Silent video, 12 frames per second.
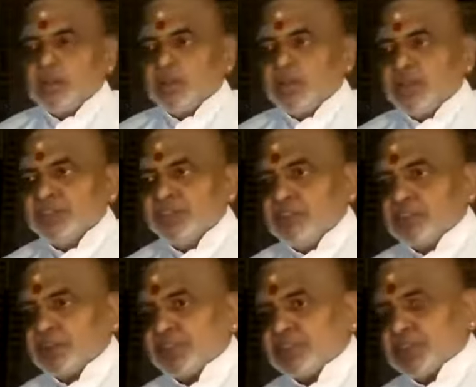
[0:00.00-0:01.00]
on the
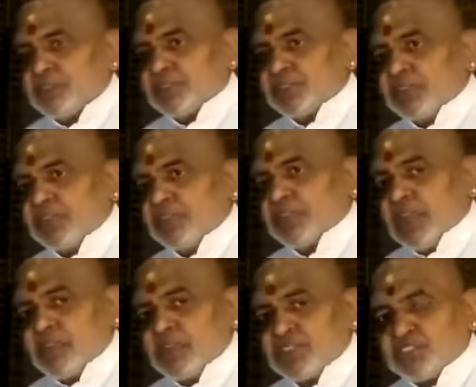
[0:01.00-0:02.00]
perception or
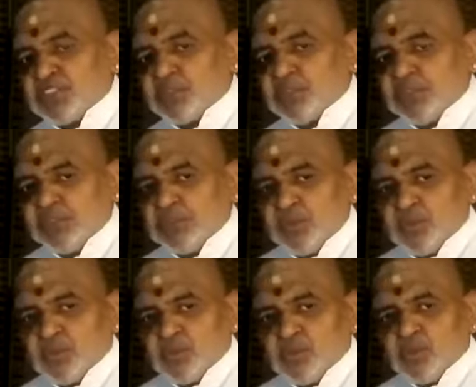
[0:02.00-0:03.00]
dimension
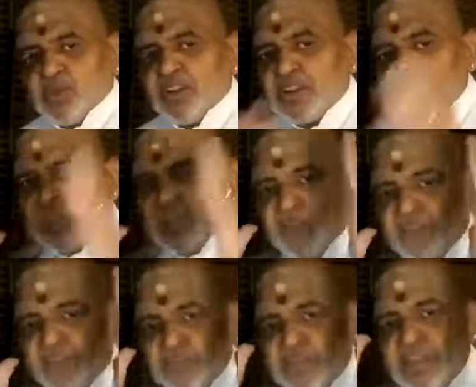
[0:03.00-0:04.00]
what
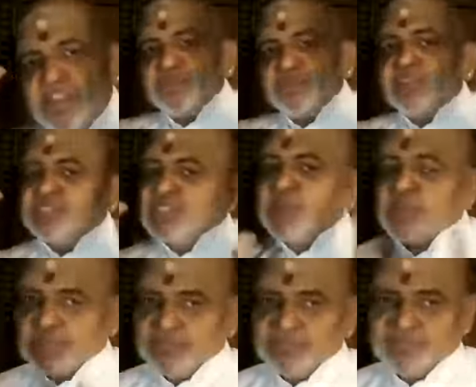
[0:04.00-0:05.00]
our mind working on,
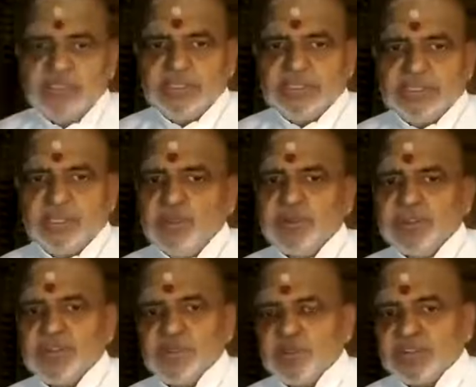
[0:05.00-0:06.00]
not
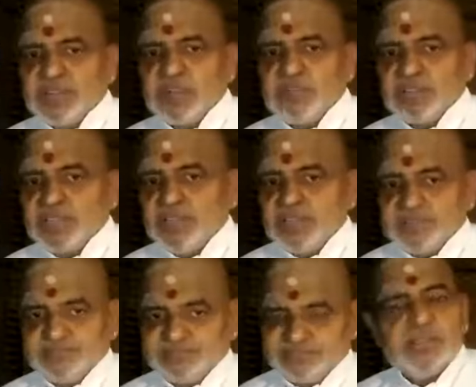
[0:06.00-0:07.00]
on what I am telling.
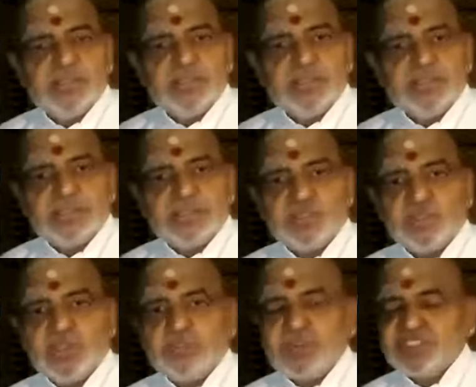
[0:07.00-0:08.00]
So
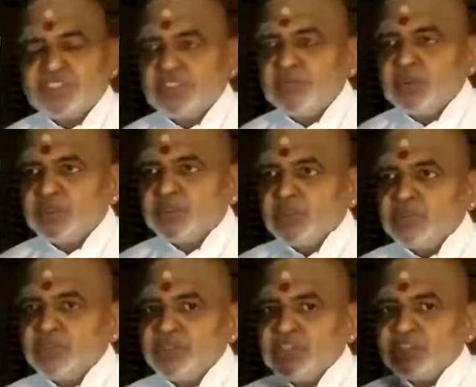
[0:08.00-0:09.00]
the person wants to
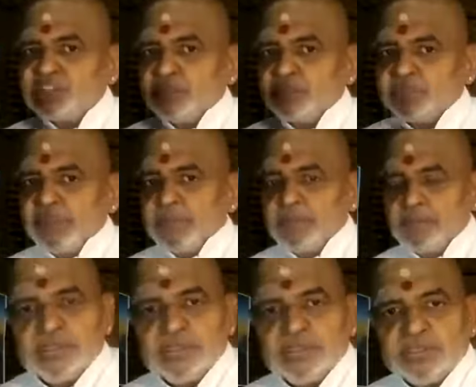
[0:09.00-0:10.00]
communicate something.
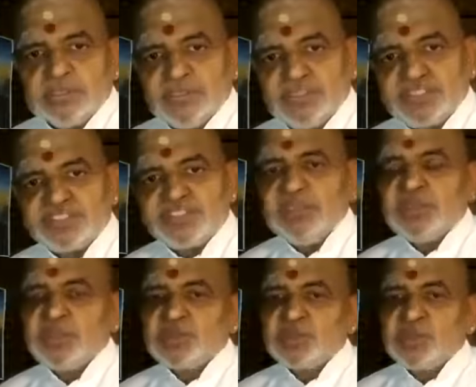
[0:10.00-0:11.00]
The first thing
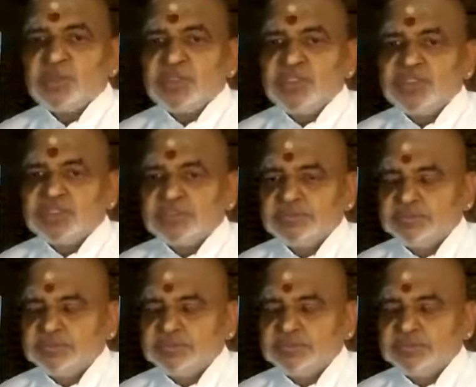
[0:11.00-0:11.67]
one should do is